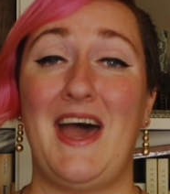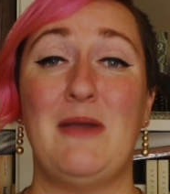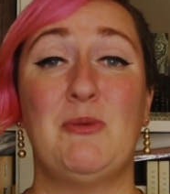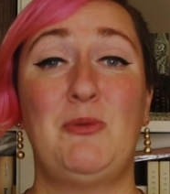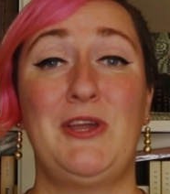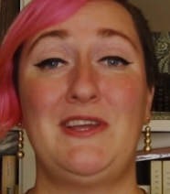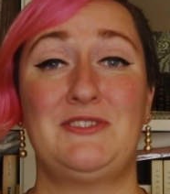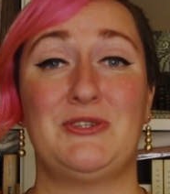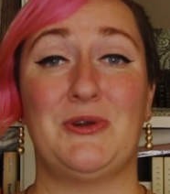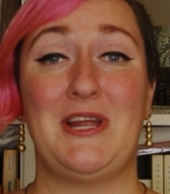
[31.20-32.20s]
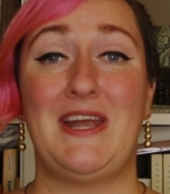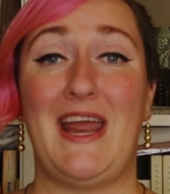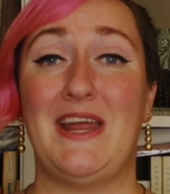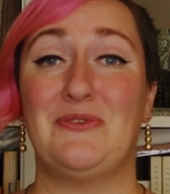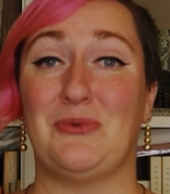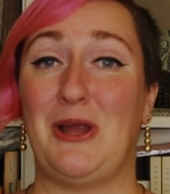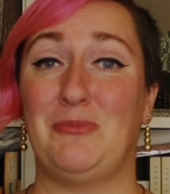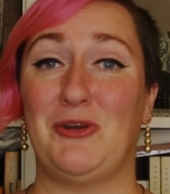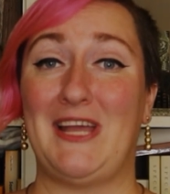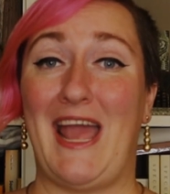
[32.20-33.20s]
I'm a book historian and rare
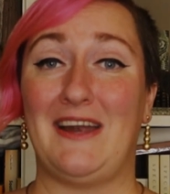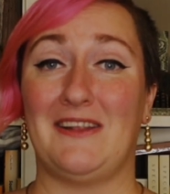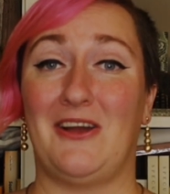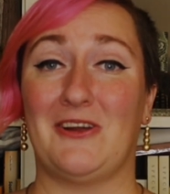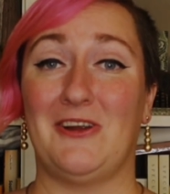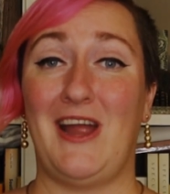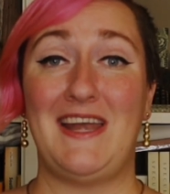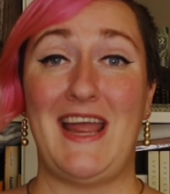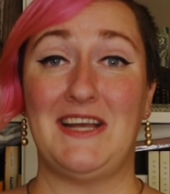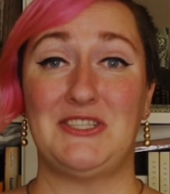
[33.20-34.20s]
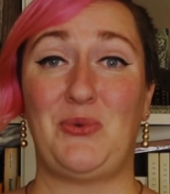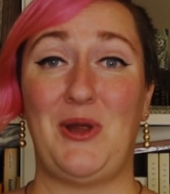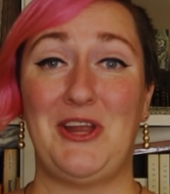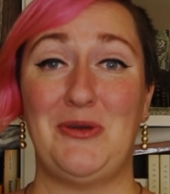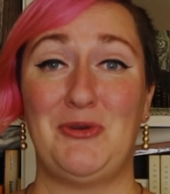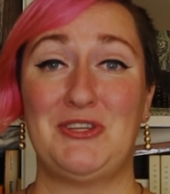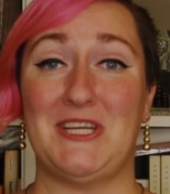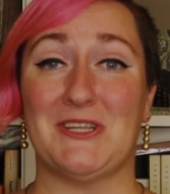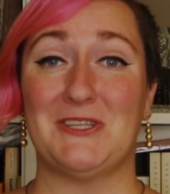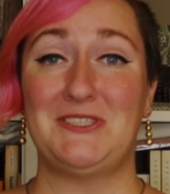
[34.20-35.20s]
book cataloger at antiquarian book
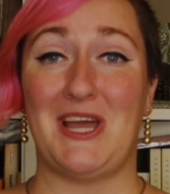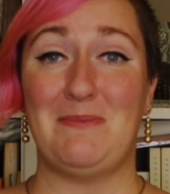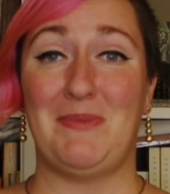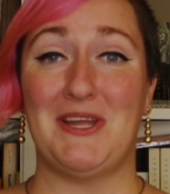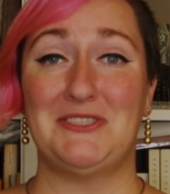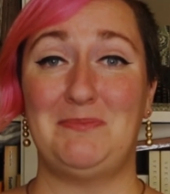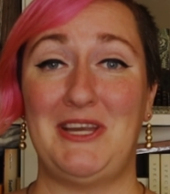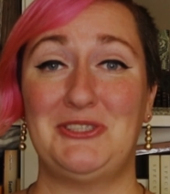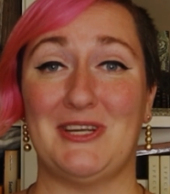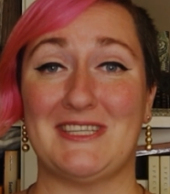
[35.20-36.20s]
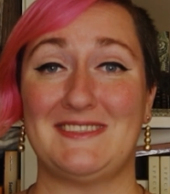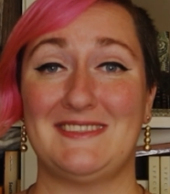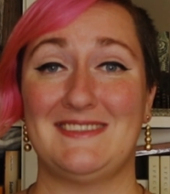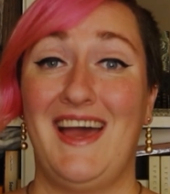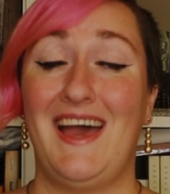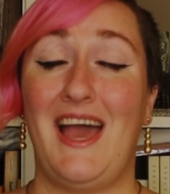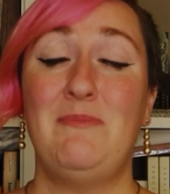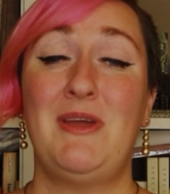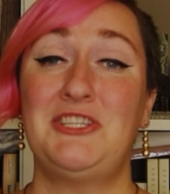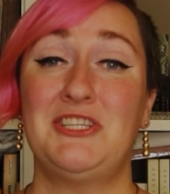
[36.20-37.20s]
dealer Type Punch Matrix. I
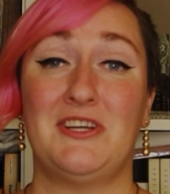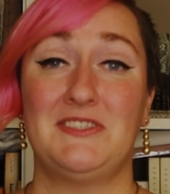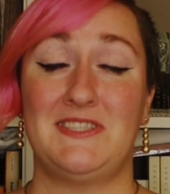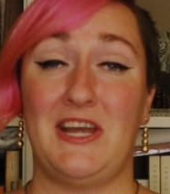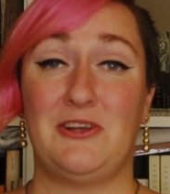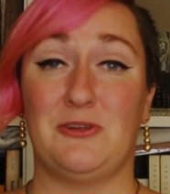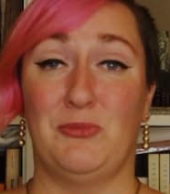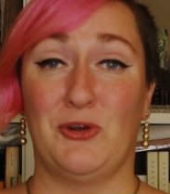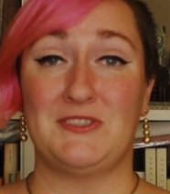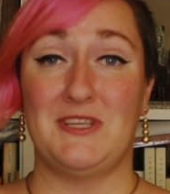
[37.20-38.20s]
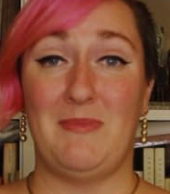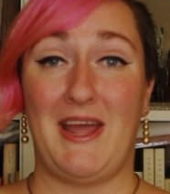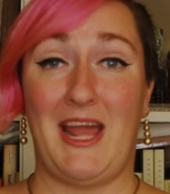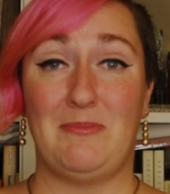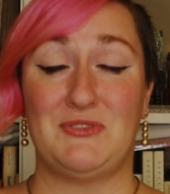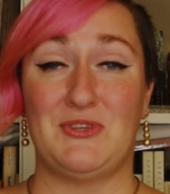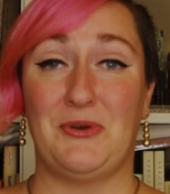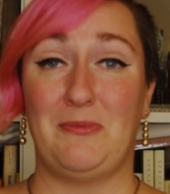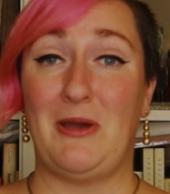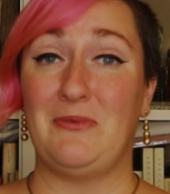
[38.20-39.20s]
mentioned arsenical books in my
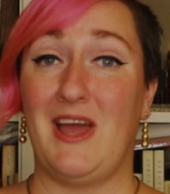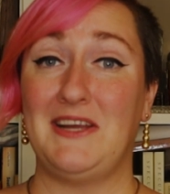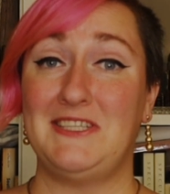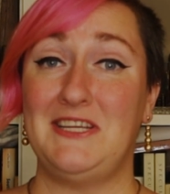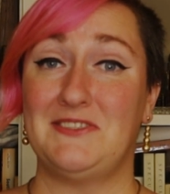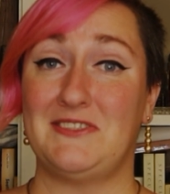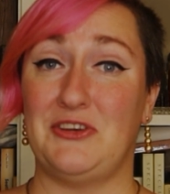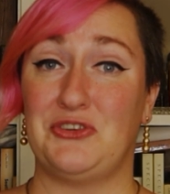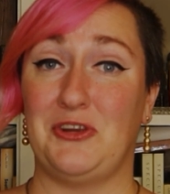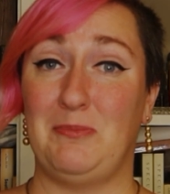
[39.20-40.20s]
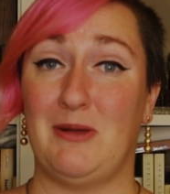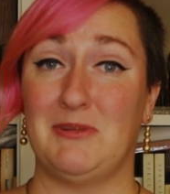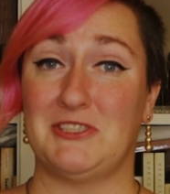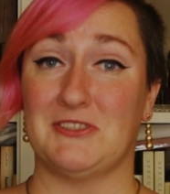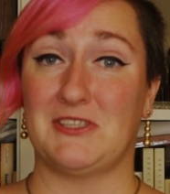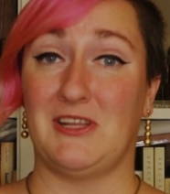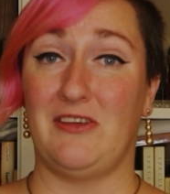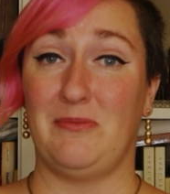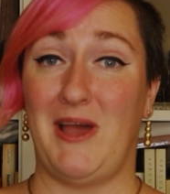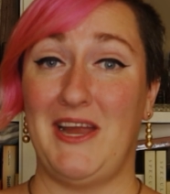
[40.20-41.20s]
episode about 19th century publisher's
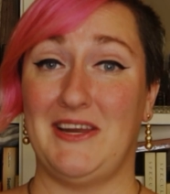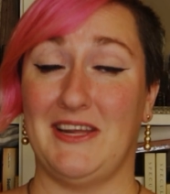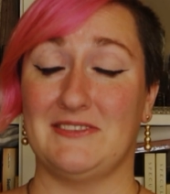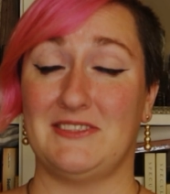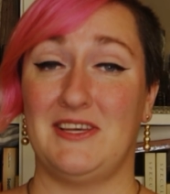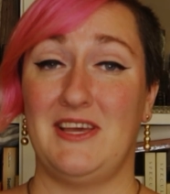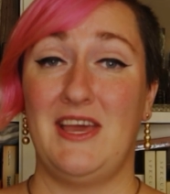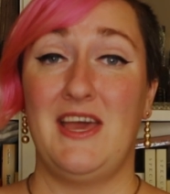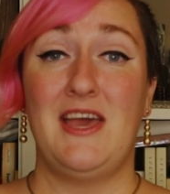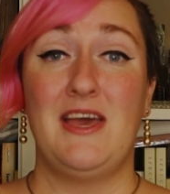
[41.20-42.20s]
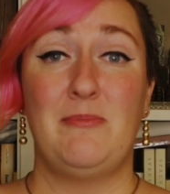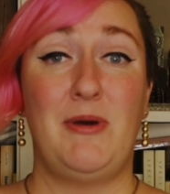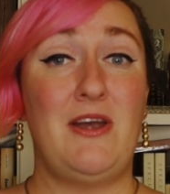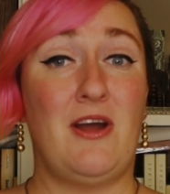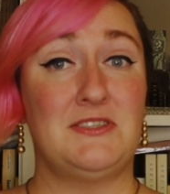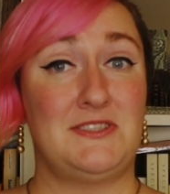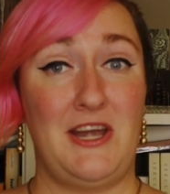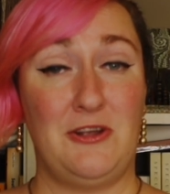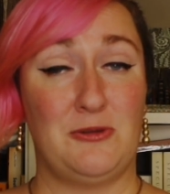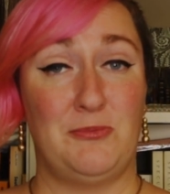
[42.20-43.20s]
cloth bindings. But
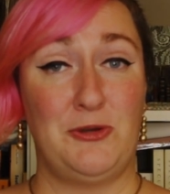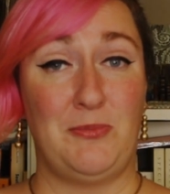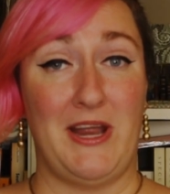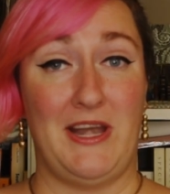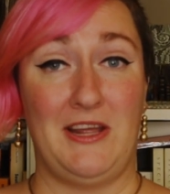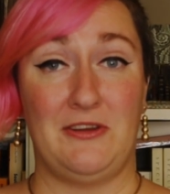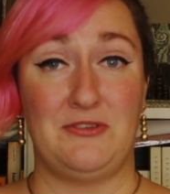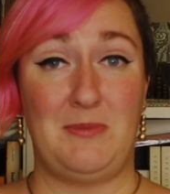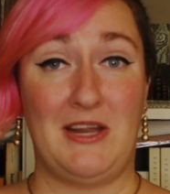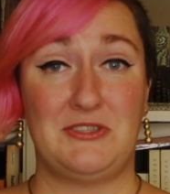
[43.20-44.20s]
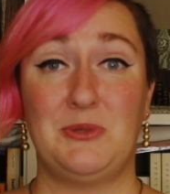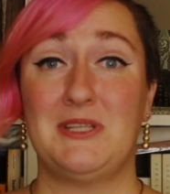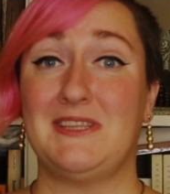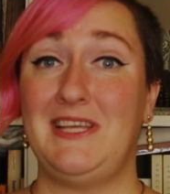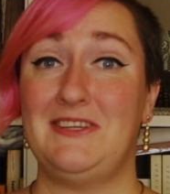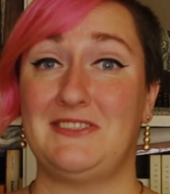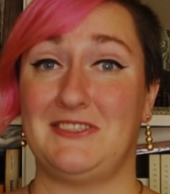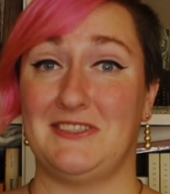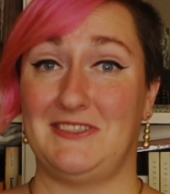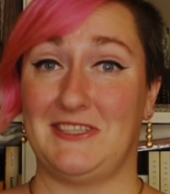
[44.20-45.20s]
arsenical bookbinding goes back to at
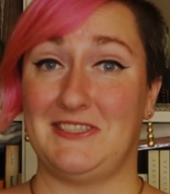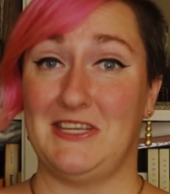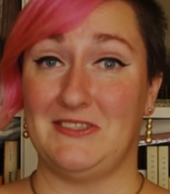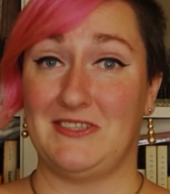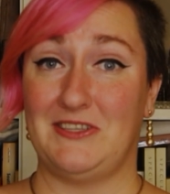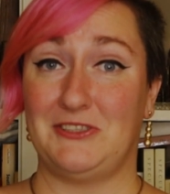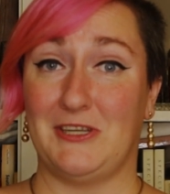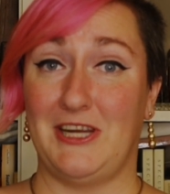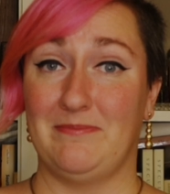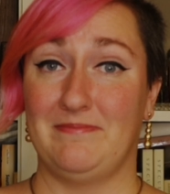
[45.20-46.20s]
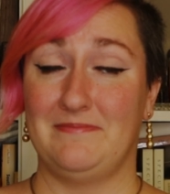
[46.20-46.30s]
least the 16th century.